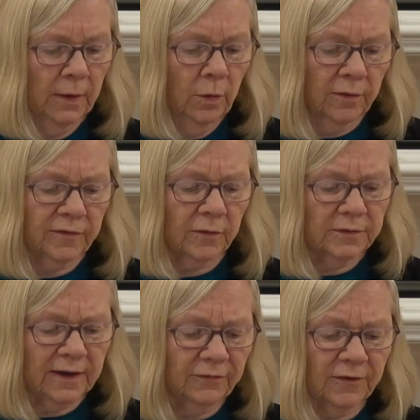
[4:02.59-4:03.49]
Or so
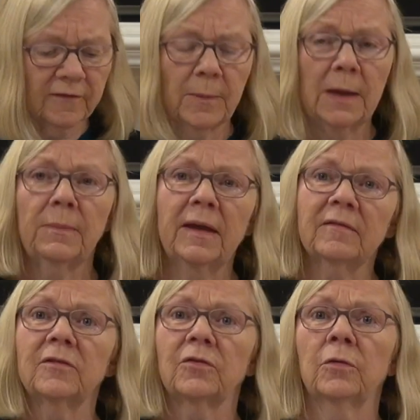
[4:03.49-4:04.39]
deaf as my
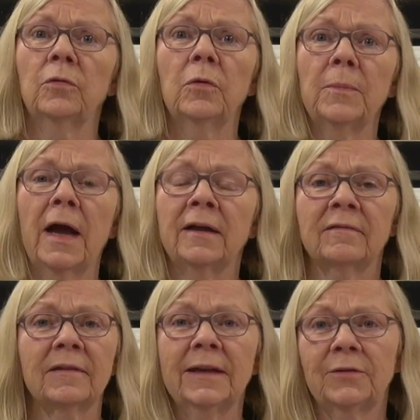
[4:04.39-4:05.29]
messenger whom I
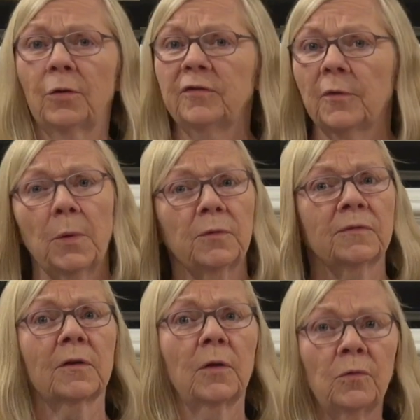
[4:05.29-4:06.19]
send. You're supposed
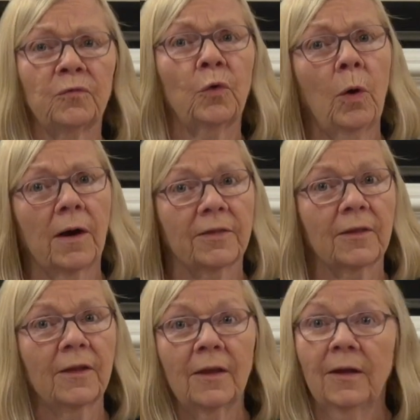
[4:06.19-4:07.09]
to go forth
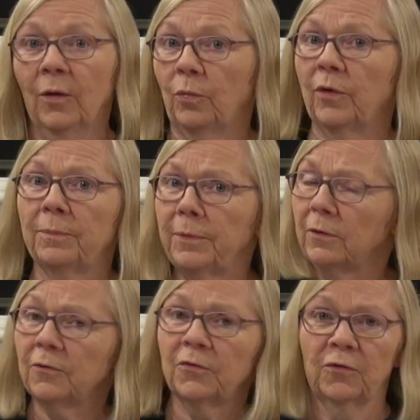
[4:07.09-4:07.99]
with
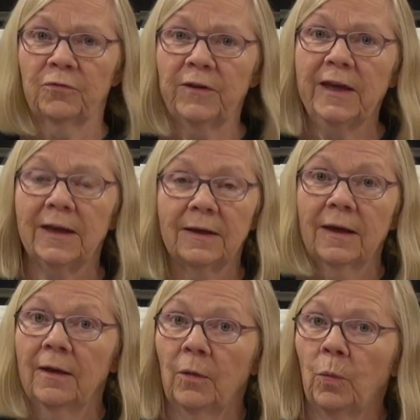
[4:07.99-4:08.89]
beautiful feet,
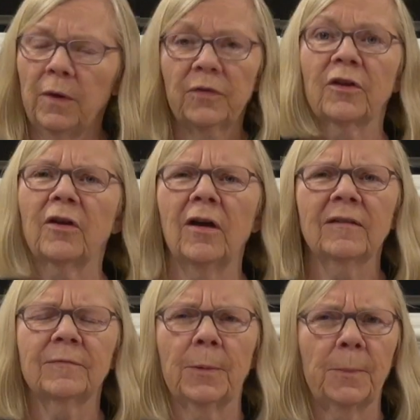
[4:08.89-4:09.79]
with the
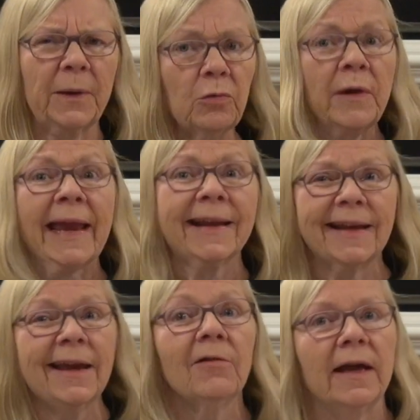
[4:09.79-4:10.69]
gospel, but you can't
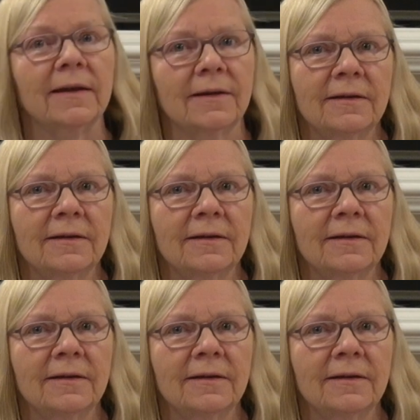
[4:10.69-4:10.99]
hear it.